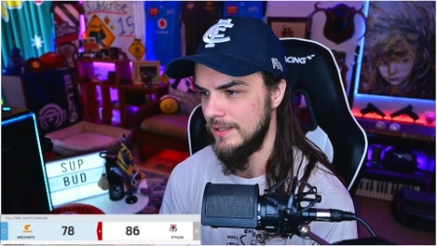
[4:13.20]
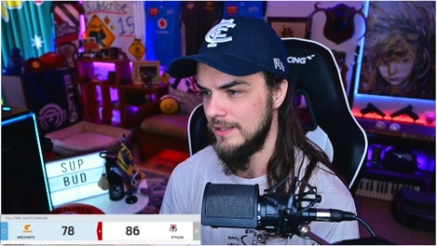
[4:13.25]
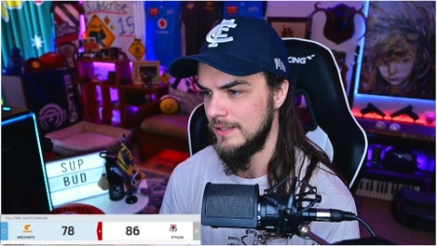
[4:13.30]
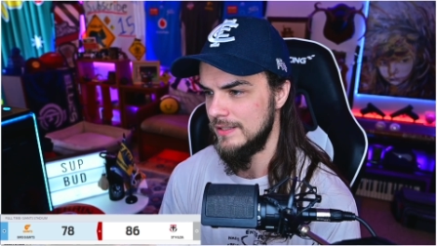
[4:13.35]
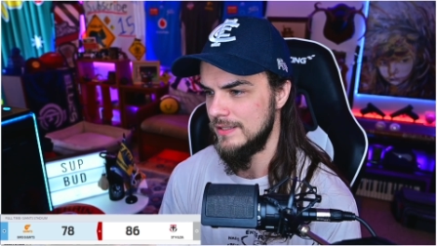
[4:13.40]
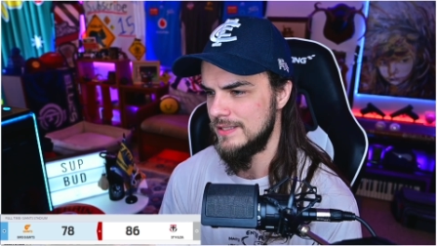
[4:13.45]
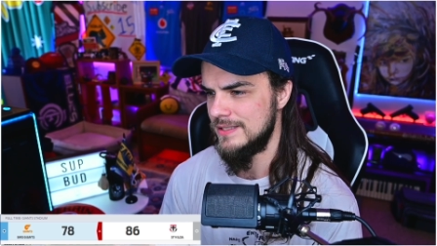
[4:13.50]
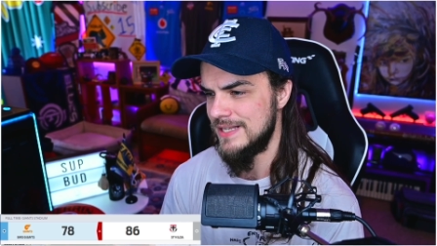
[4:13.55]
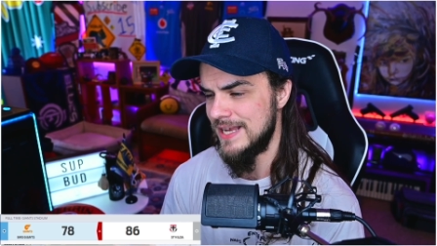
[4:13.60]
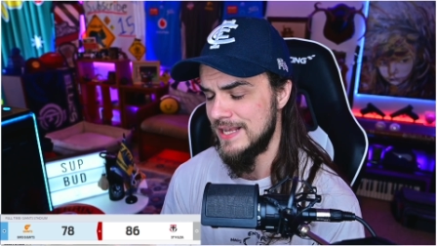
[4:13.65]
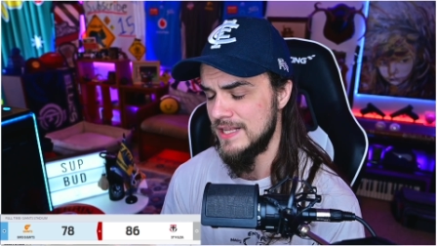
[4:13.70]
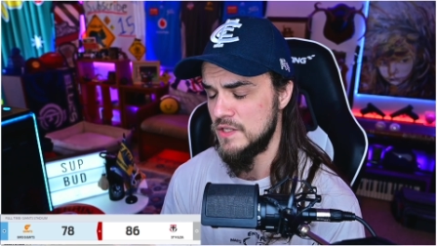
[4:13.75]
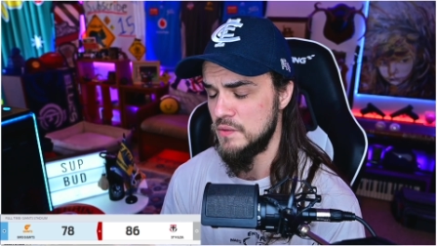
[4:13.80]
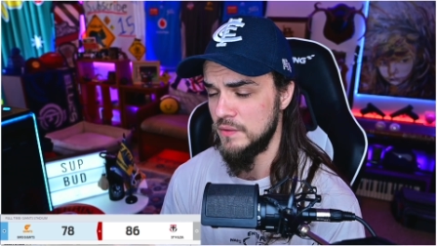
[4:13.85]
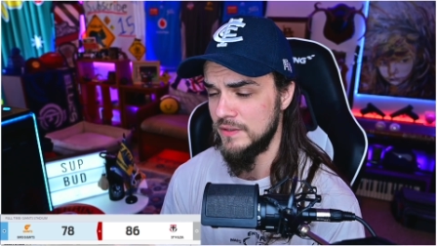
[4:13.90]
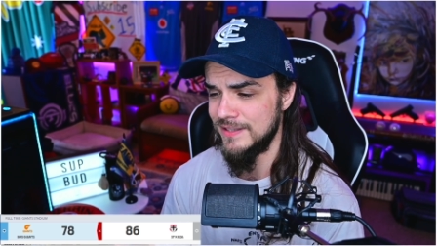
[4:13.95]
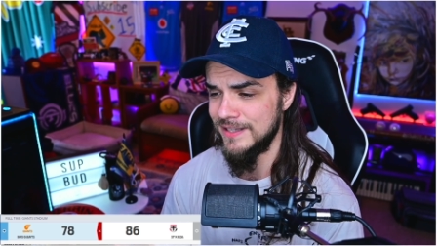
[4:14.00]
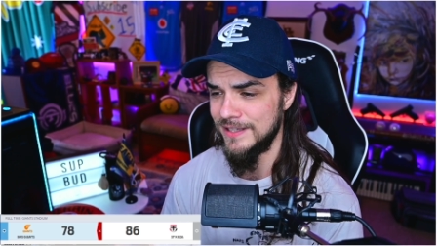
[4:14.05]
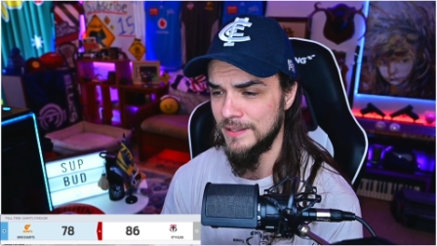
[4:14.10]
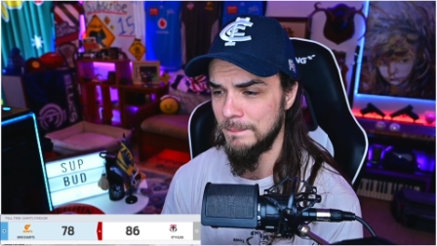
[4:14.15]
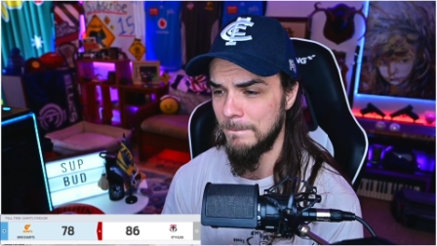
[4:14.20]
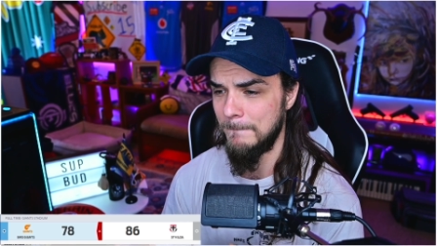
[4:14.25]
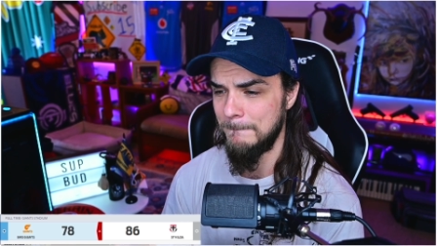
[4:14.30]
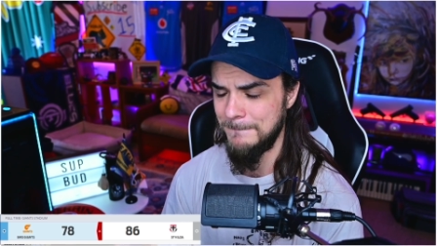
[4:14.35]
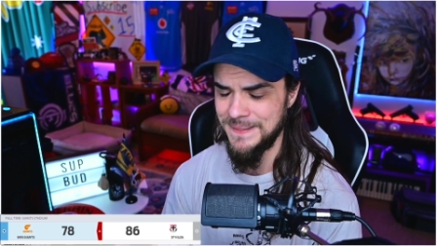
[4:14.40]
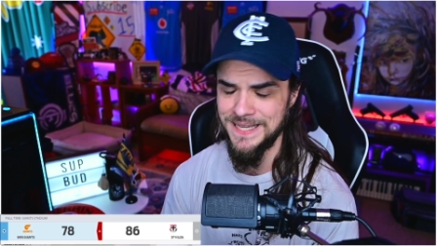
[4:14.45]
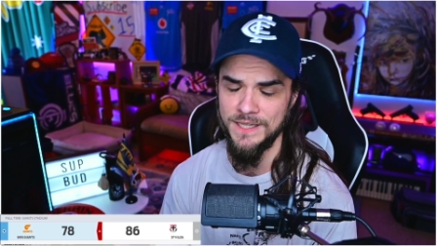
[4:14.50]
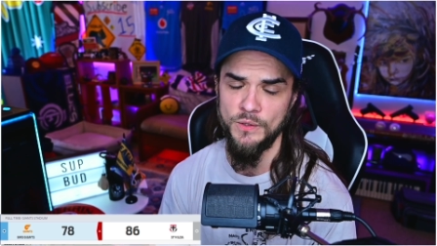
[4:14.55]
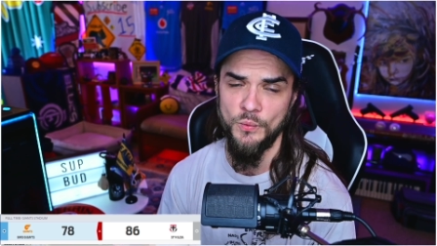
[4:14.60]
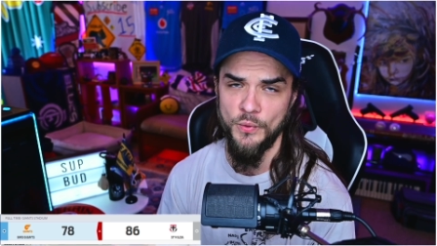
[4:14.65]
Saints with the
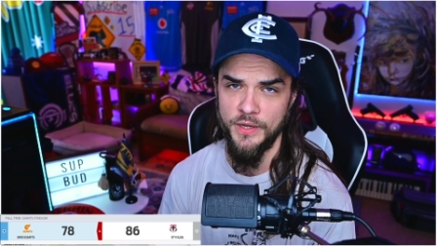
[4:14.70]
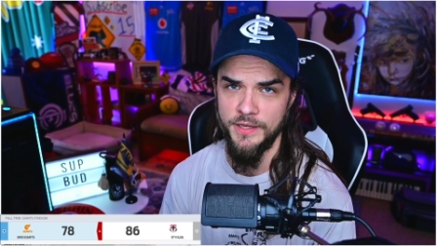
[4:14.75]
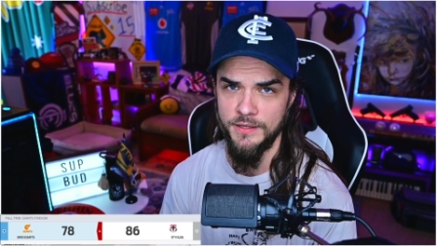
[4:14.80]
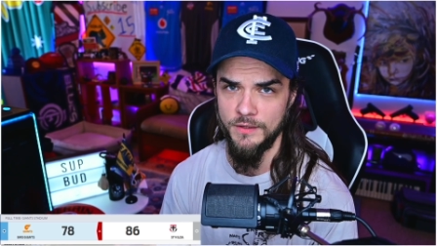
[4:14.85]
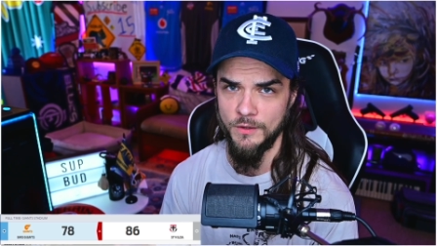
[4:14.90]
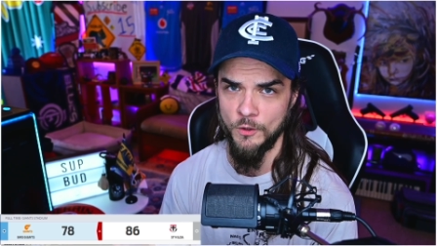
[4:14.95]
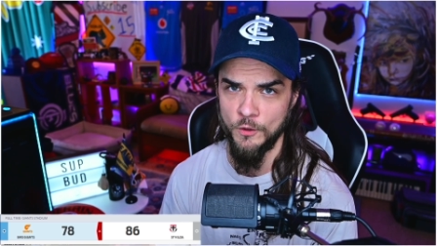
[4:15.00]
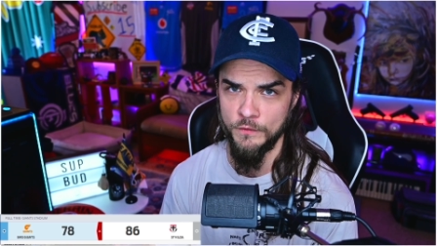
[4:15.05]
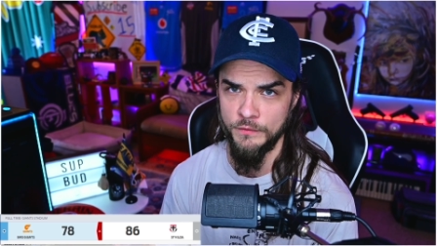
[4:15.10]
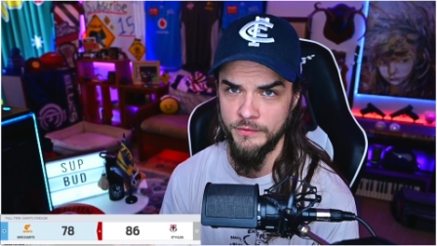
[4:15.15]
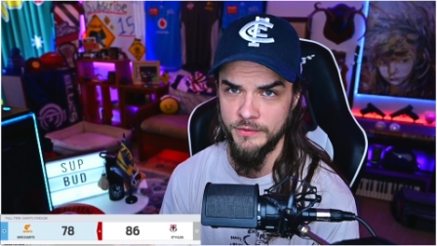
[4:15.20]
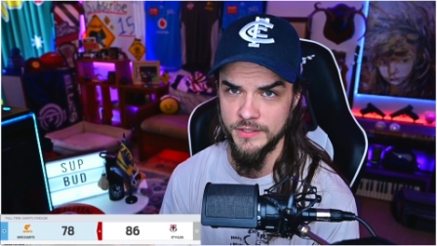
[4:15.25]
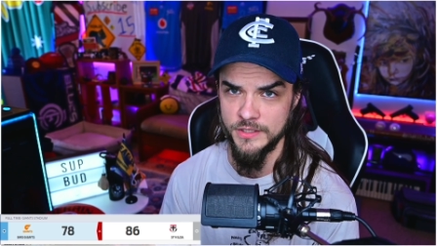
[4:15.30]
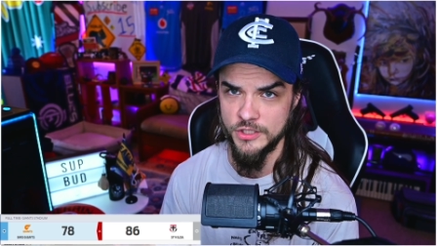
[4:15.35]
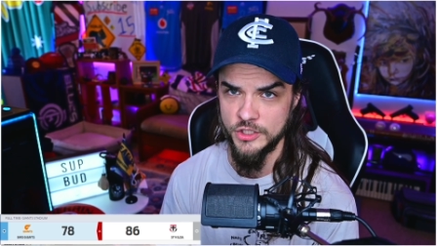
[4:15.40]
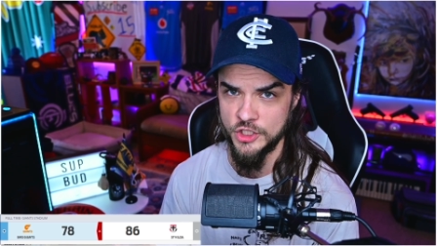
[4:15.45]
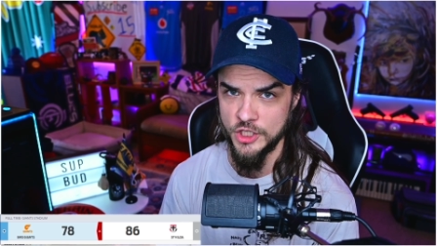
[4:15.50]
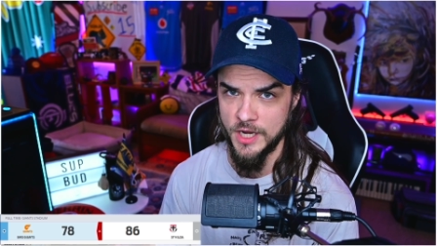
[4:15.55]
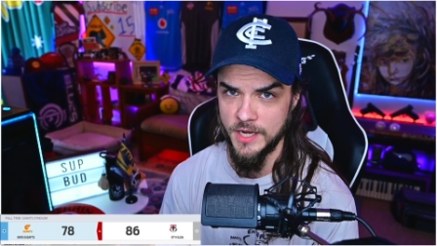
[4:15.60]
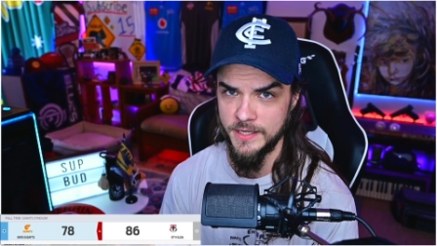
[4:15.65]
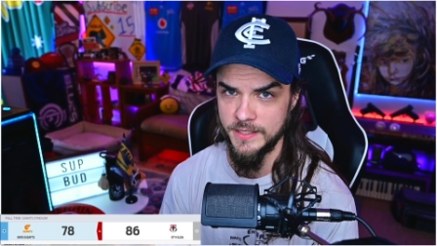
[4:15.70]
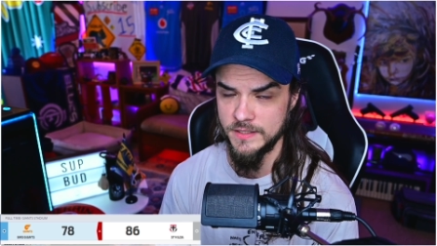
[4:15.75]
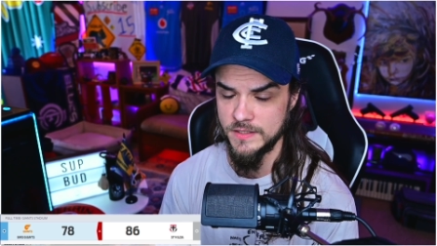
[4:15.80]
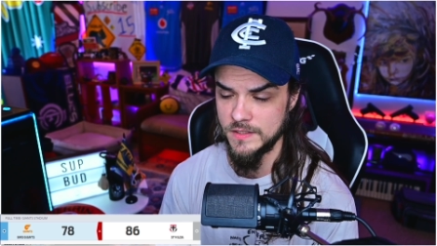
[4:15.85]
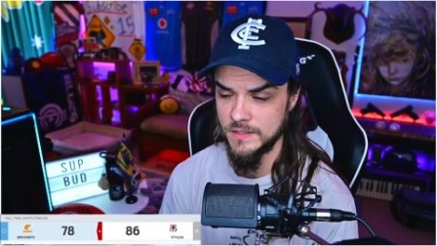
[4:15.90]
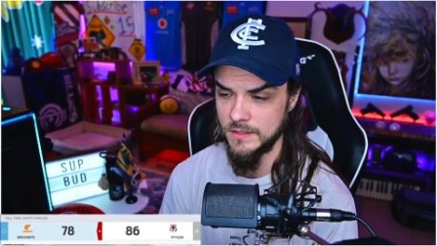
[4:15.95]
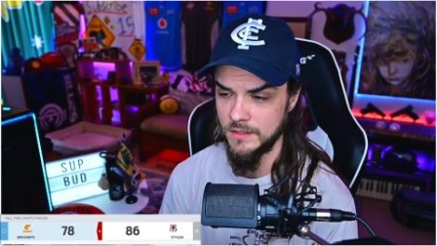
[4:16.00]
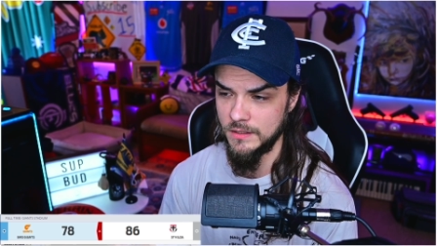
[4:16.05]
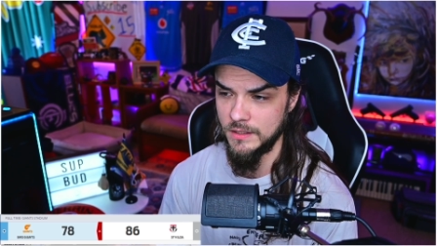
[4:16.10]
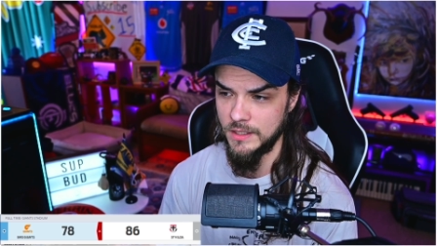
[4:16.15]
big win over the
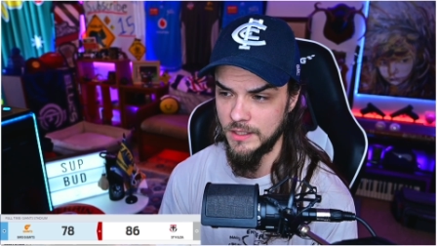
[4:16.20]
Giants.